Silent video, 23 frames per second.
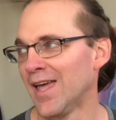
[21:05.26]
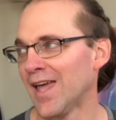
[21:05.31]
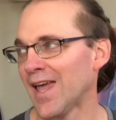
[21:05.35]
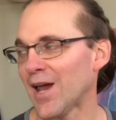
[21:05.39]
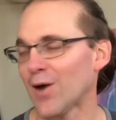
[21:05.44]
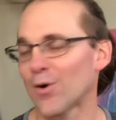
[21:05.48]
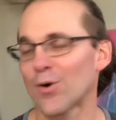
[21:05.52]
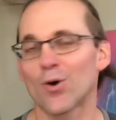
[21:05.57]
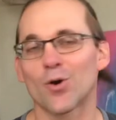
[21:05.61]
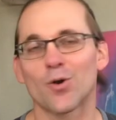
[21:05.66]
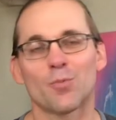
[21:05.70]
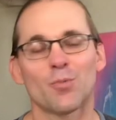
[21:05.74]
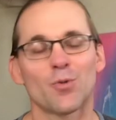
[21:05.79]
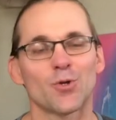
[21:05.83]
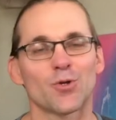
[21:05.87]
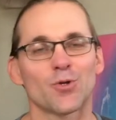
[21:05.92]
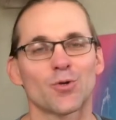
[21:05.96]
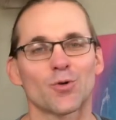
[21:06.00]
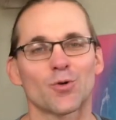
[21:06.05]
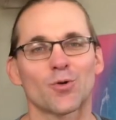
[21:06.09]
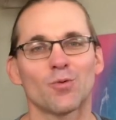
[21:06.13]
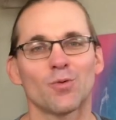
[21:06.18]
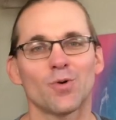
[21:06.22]
arrow to put in
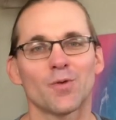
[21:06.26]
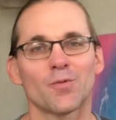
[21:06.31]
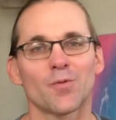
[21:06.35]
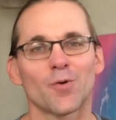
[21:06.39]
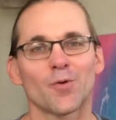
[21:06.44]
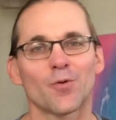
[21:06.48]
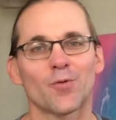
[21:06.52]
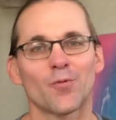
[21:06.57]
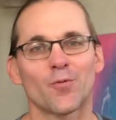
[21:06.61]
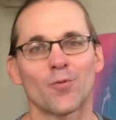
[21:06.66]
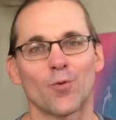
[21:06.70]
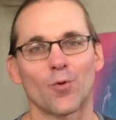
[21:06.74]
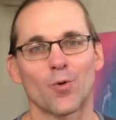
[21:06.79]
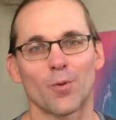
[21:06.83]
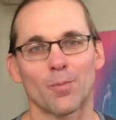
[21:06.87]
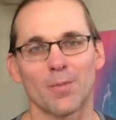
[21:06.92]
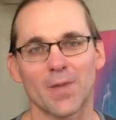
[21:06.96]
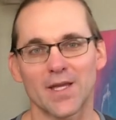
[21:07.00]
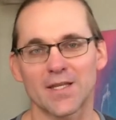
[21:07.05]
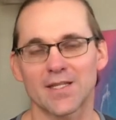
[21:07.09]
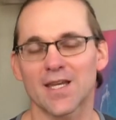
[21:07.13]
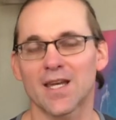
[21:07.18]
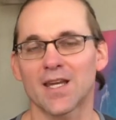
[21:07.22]
your quiver for
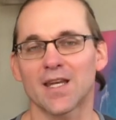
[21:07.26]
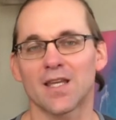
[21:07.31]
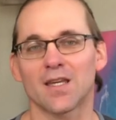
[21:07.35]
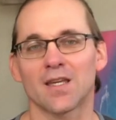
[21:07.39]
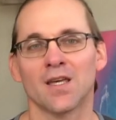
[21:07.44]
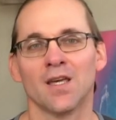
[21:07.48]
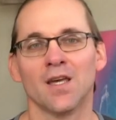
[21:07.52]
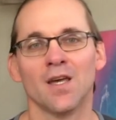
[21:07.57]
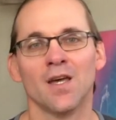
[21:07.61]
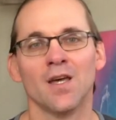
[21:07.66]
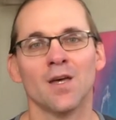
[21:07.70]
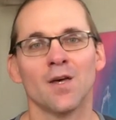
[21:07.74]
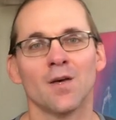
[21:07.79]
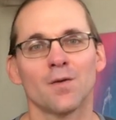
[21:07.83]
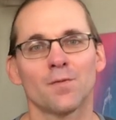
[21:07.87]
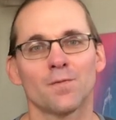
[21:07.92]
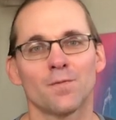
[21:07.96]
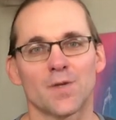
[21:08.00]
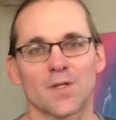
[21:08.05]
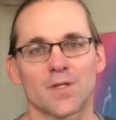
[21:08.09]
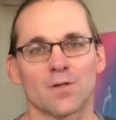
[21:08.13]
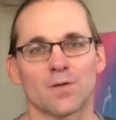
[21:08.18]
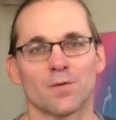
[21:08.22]
maintaining
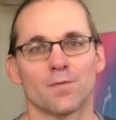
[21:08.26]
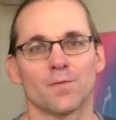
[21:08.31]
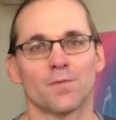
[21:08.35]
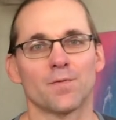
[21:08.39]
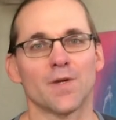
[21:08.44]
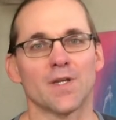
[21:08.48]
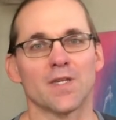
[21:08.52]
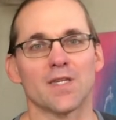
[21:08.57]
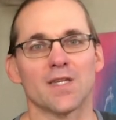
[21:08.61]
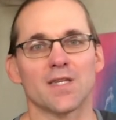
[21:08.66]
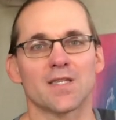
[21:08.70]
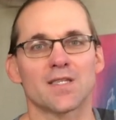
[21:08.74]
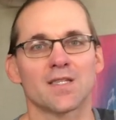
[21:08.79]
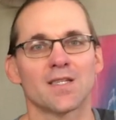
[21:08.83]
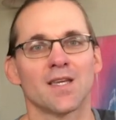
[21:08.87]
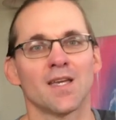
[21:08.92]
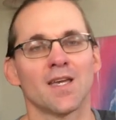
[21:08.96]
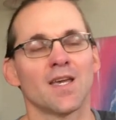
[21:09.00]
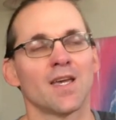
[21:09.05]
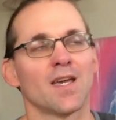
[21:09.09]
physical fitness.